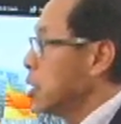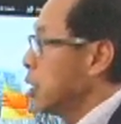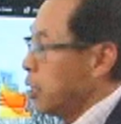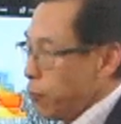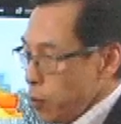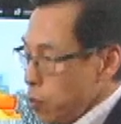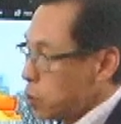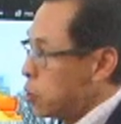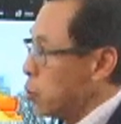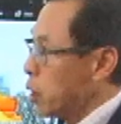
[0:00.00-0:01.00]
And if you're
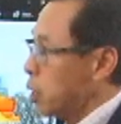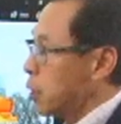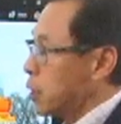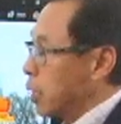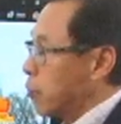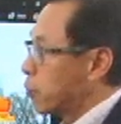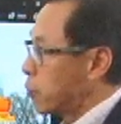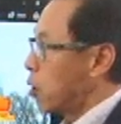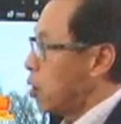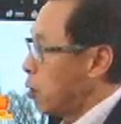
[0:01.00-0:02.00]
doing it like a
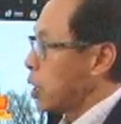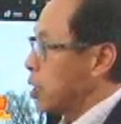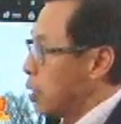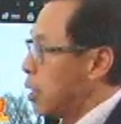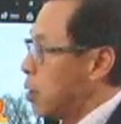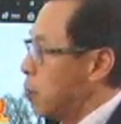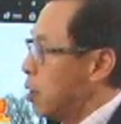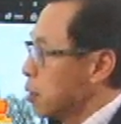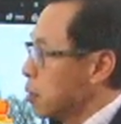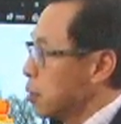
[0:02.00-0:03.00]
frog in a hot
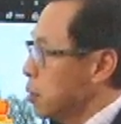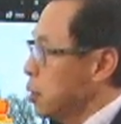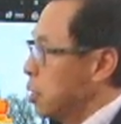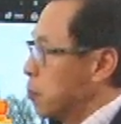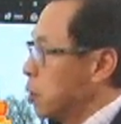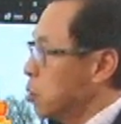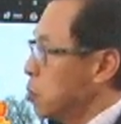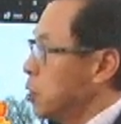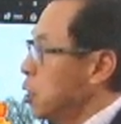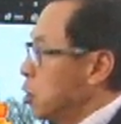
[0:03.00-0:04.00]
water
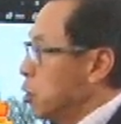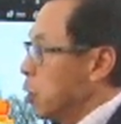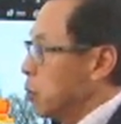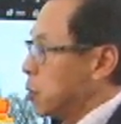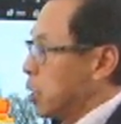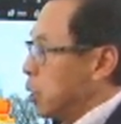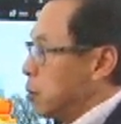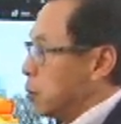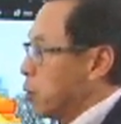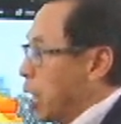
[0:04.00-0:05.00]
approach, you don't
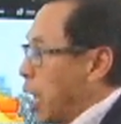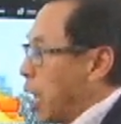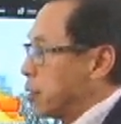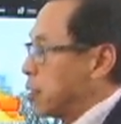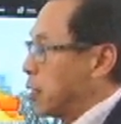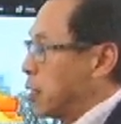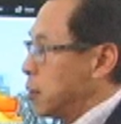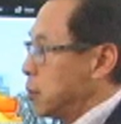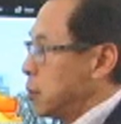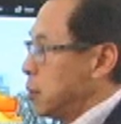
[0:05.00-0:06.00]
tell. You can't
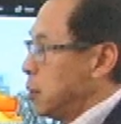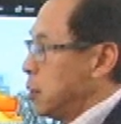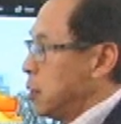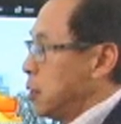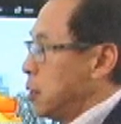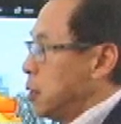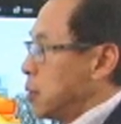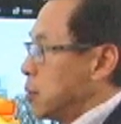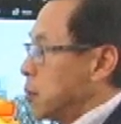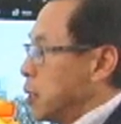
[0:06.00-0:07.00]
tell,
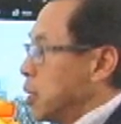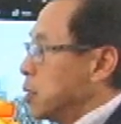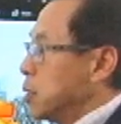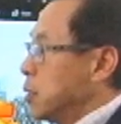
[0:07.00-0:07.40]
right?